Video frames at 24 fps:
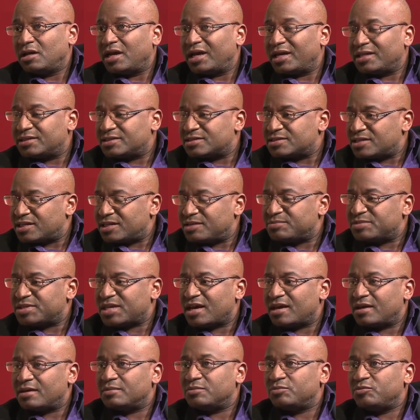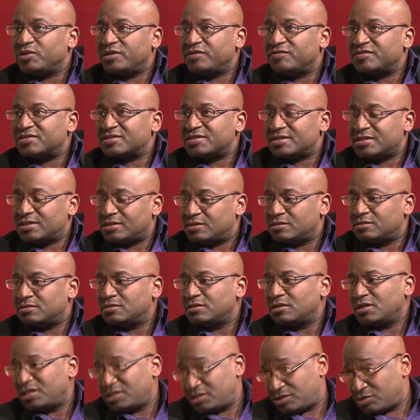At the same time, we've seen
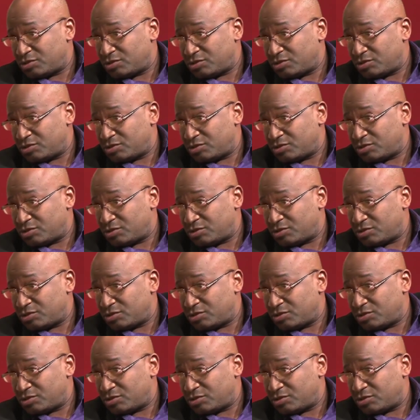in